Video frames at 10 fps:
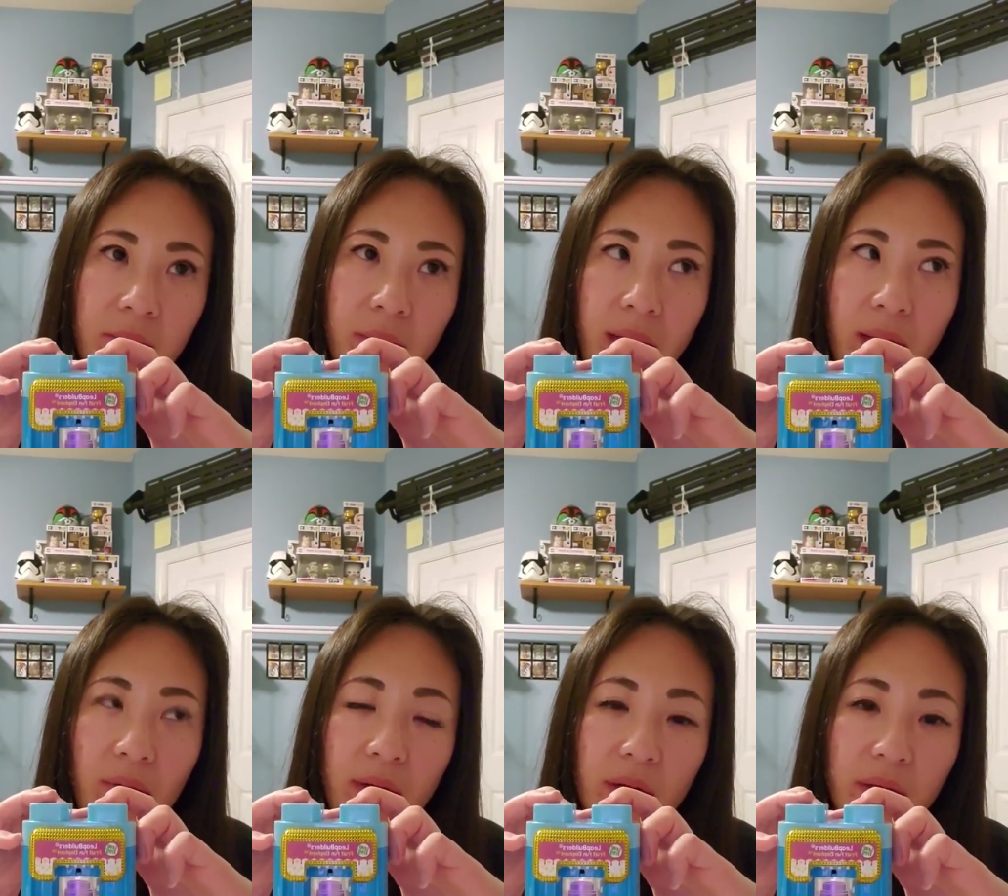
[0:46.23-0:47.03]
play
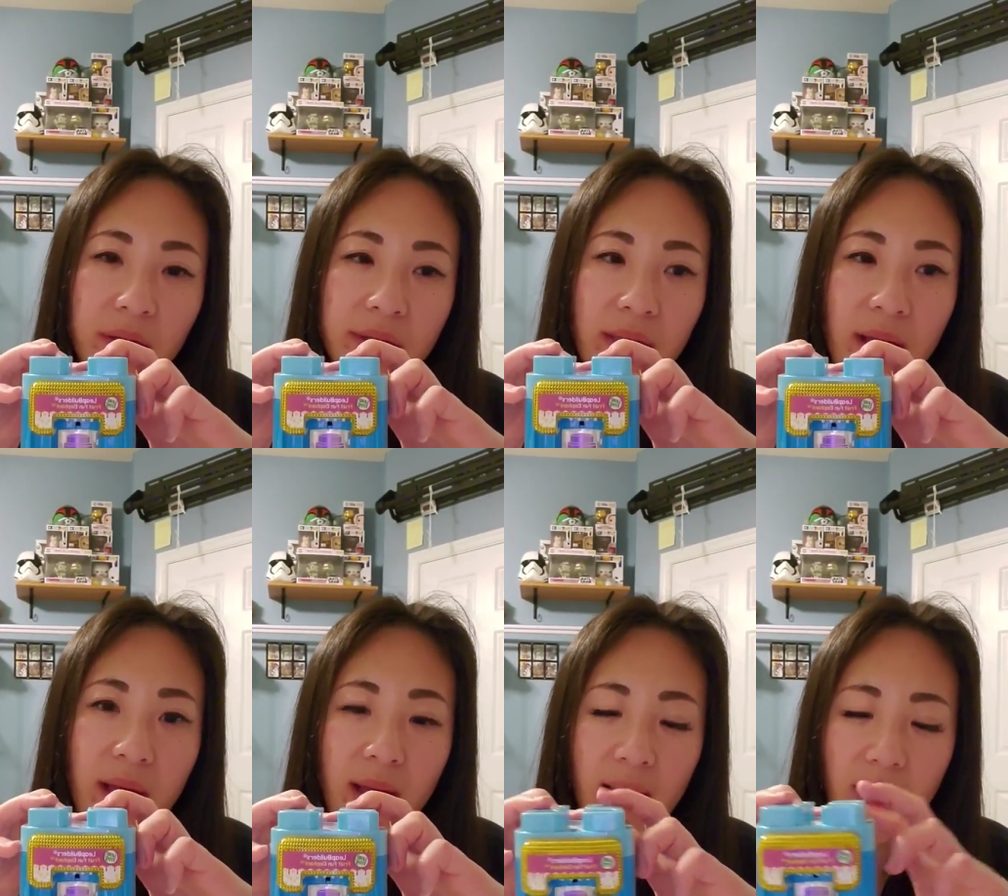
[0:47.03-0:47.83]
riddles,
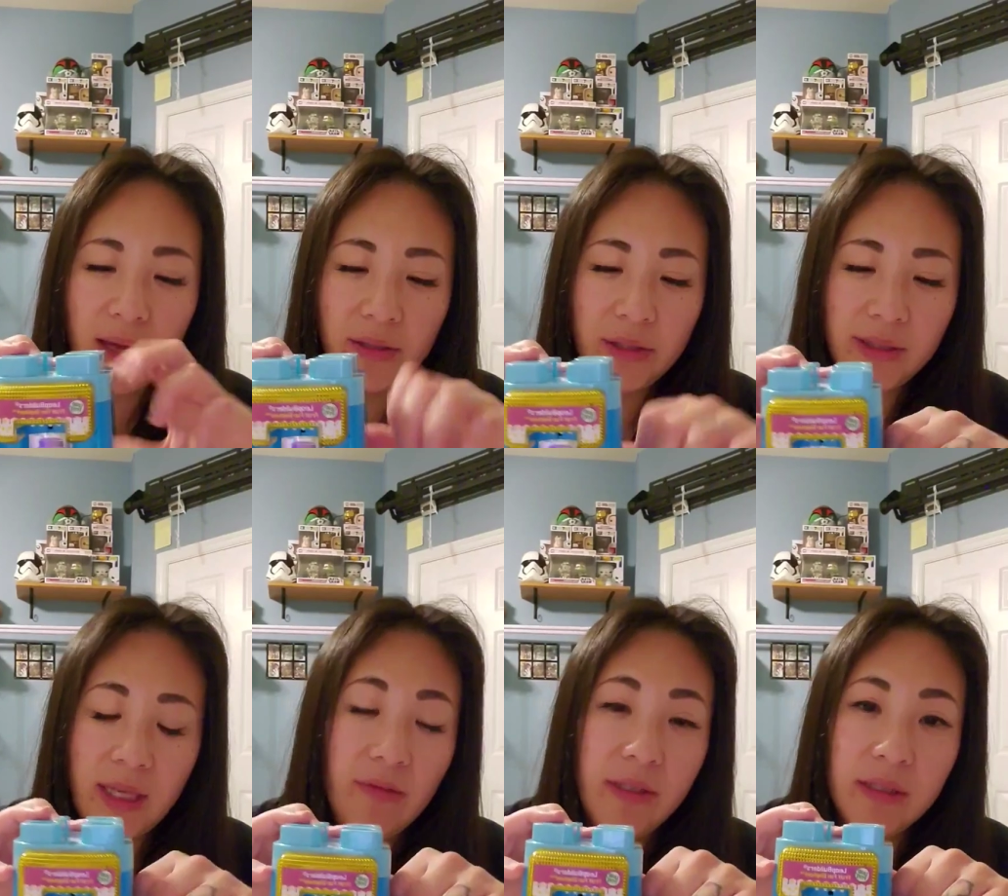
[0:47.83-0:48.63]
and just
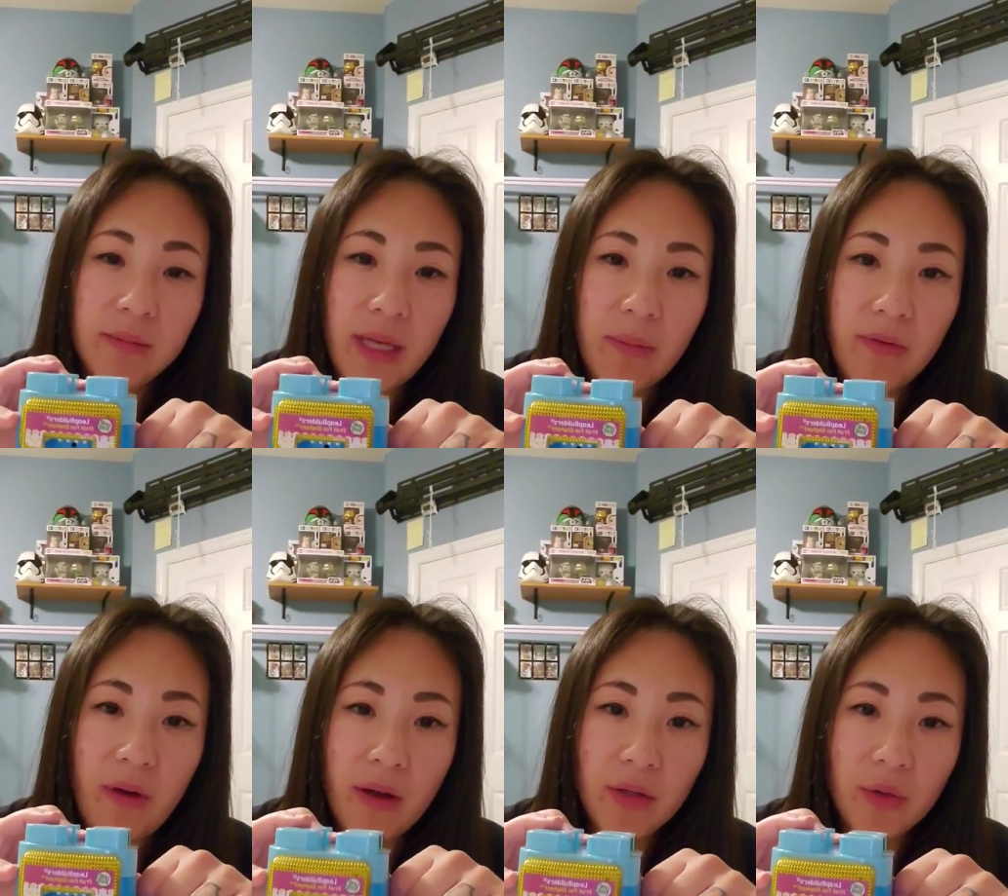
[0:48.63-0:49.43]
give you some type of
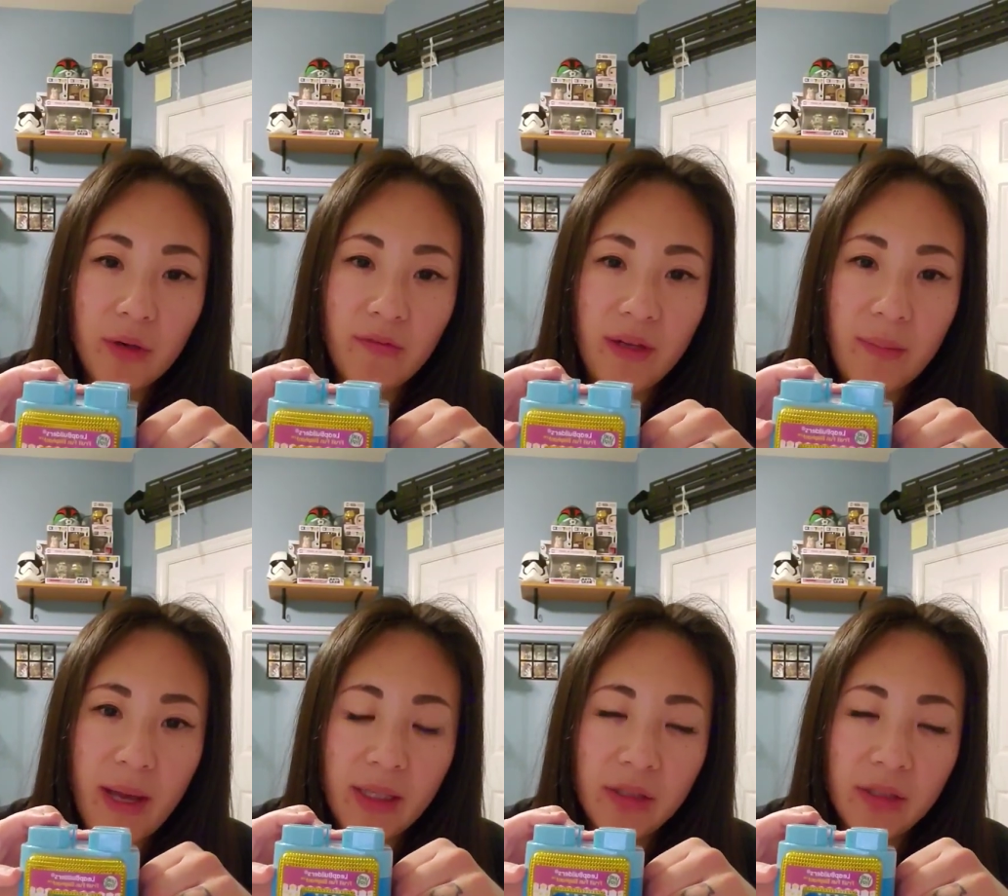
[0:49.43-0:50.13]
auditory feedback.